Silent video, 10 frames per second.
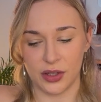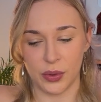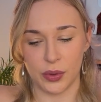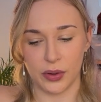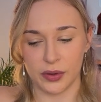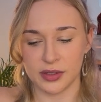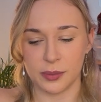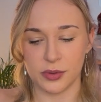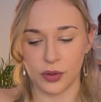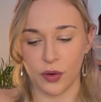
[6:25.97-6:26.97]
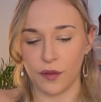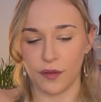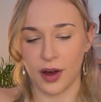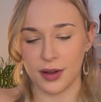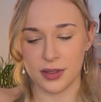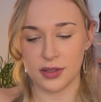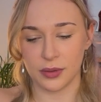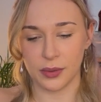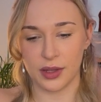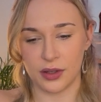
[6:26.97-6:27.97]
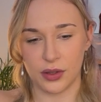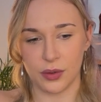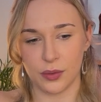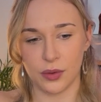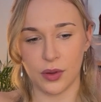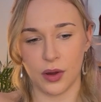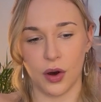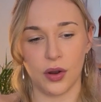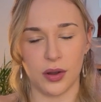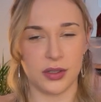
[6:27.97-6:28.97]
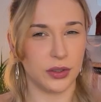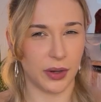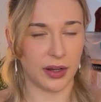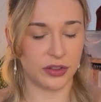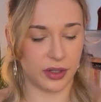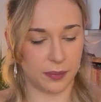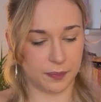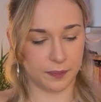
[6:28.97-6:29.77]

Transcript: you or some sort of answer within you on direction.